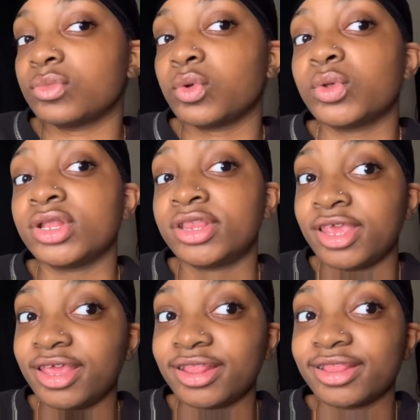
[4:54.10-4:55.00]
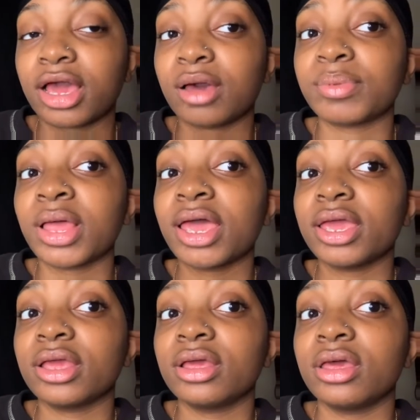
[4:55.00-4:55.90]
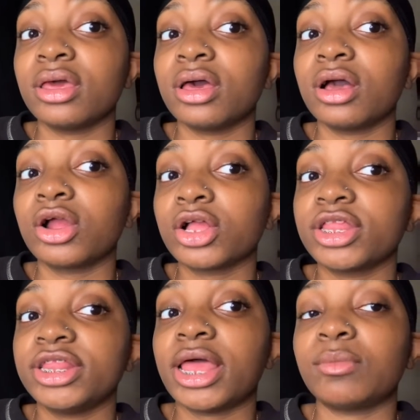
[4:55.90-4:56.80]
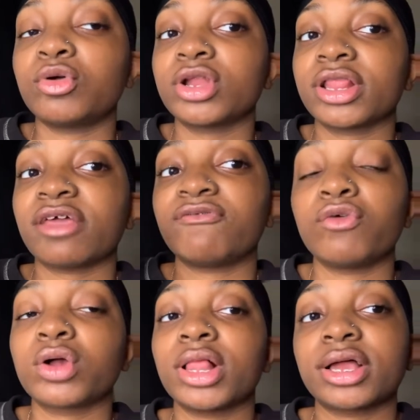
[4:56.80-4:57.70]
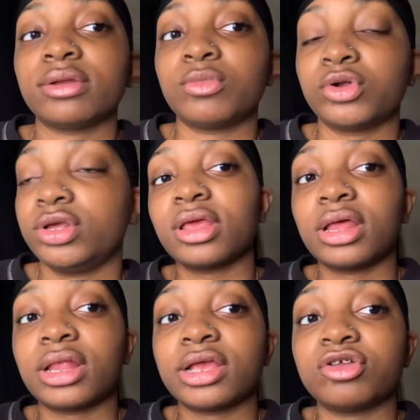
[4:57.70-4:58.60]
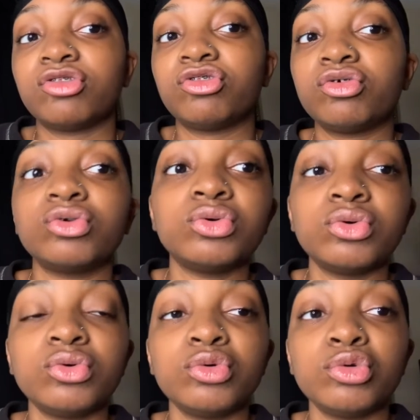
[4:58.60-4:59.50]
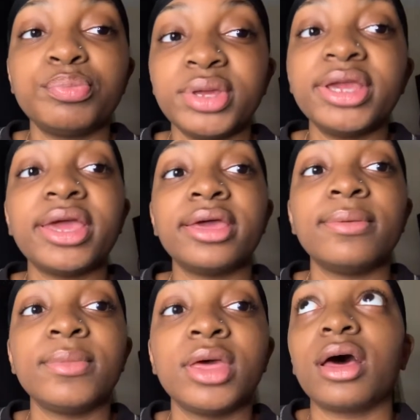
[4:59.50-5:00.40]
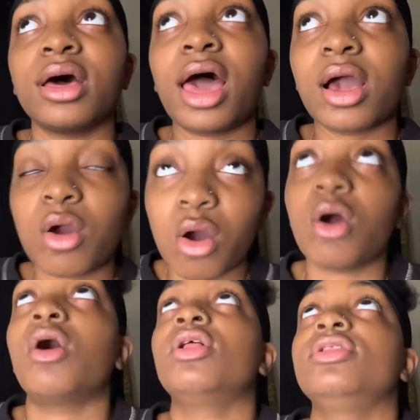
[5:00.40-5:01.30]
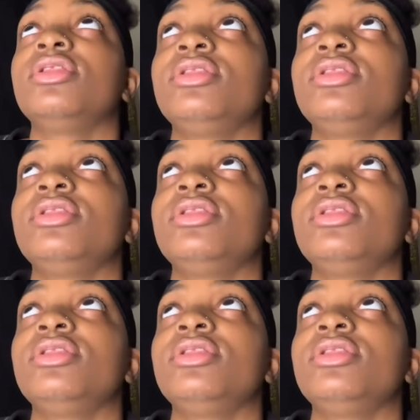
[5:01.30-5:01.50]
on the 10th. And I applied early that morning, like 4 o'clock in the morning. At like 2 p.m., I called.